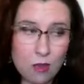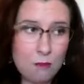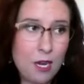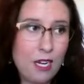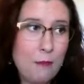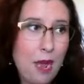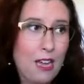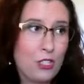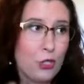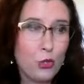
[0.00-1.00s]
money
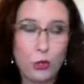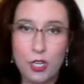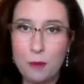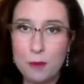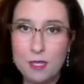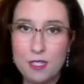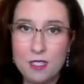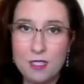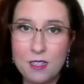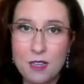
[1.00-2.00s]
buys
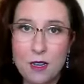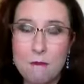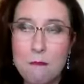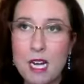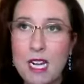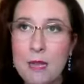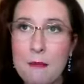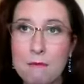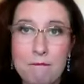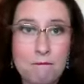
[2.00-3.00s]
trips,
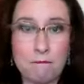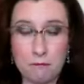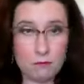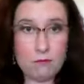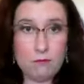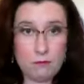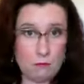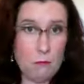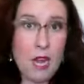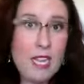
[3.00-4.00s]
money
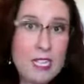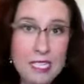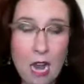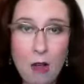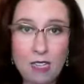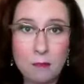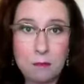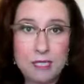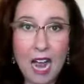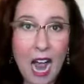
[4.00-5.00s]
money is how I
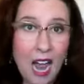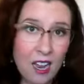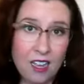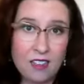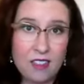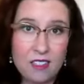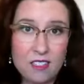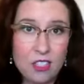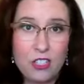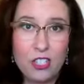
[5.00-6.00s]
tithe
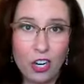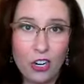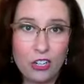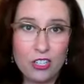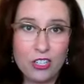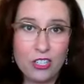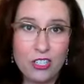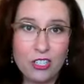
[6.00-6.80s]
to the church.